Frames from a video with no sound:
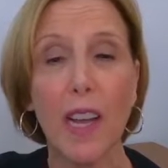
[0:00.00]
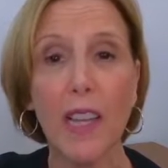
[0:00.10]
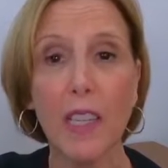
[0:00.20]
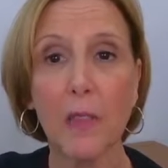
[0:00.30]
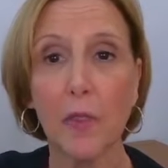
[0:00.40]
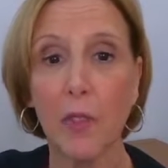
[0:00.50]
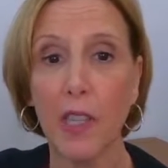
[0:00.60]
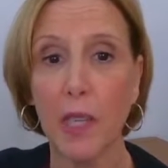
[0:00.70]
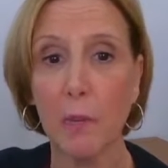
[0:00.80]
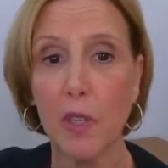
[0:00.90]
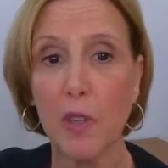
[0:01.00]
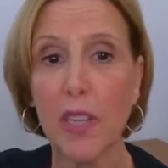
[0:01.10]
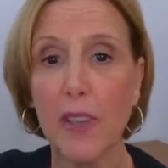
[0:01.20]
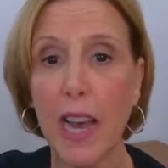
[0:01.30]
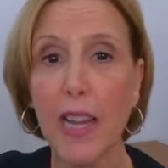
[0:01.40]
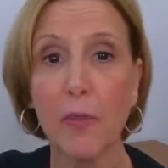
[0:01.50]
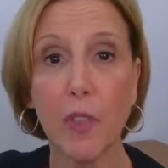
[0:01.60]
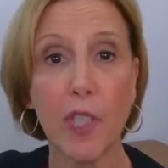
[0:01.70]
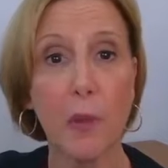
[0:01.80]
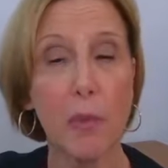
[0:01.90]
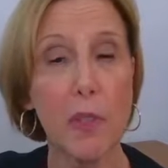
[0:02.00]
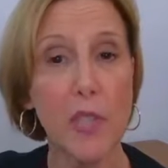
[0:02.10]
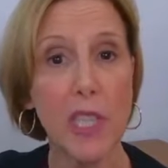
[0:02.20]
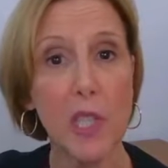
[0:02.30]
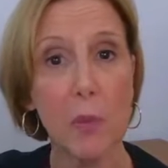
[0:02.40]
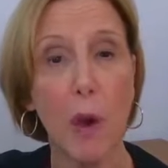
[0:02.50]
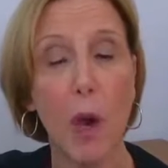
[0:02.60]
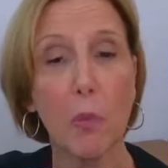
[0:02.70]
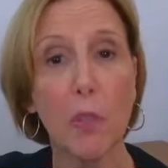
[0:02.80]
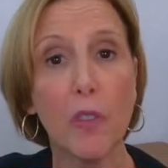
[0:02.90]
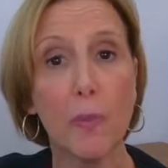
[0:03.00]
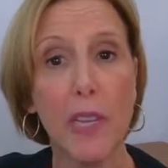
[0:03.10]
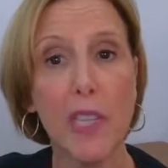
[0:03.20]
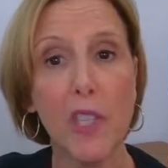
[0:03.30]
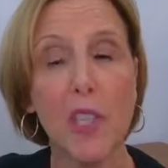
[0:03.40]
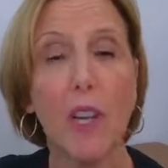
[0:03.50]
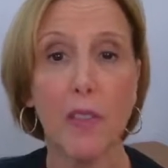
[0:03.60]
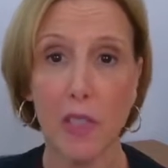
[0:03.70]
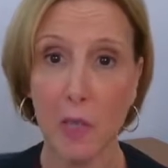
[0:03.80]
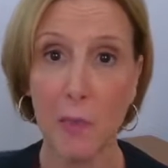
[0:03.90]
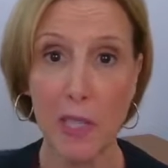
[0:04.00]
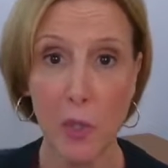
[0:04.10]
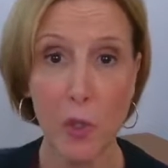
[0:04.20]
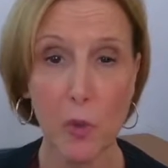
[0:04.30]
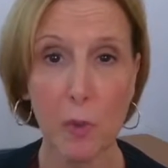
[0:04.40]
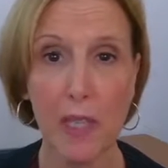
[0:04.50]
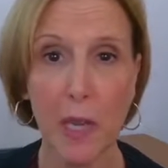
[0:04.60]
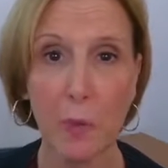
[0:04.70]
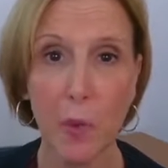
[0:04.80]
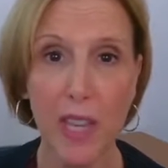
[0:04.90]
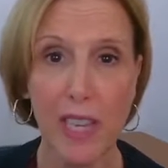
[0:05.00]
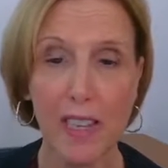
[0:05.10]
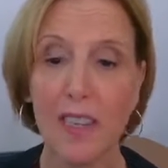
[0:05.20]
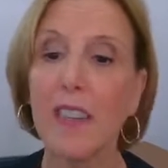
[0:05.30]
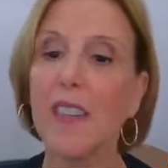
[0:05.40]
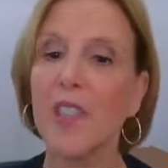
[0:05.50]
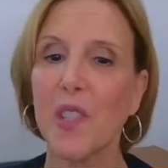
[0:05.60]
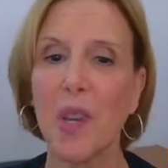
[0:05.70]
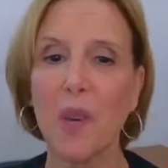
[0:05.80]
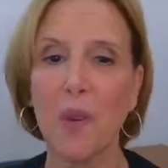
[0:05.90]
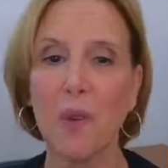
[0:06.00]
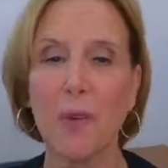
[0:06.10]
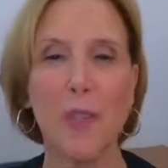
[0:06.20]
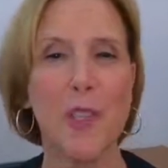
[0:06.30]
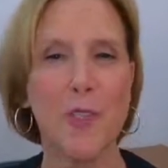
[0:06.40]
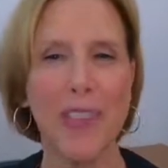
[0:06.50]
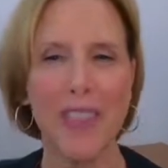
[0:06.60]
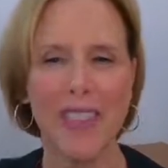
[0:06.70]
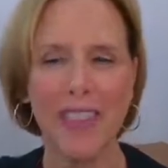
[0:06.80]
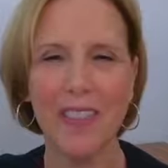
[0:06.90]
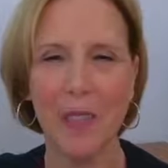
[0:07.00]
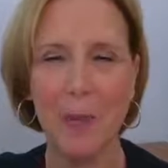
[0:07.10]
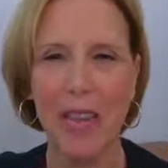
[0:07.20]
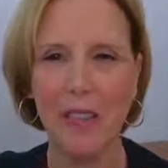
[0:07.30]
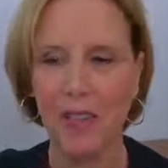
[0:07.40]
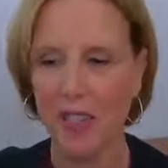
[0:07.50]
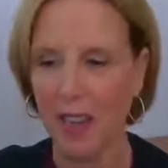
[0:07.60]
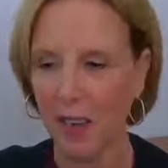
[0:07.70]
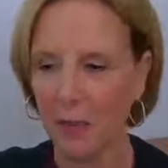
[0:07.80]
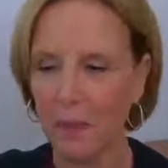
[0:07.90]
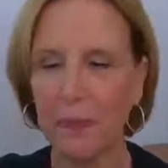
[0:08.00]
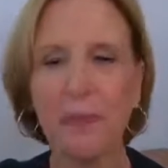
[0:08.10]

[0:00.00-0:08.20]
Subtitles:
And if you keep doing that, if you keep using small movements, then the muscles will become weak. So we're strengthening the back of the tongue.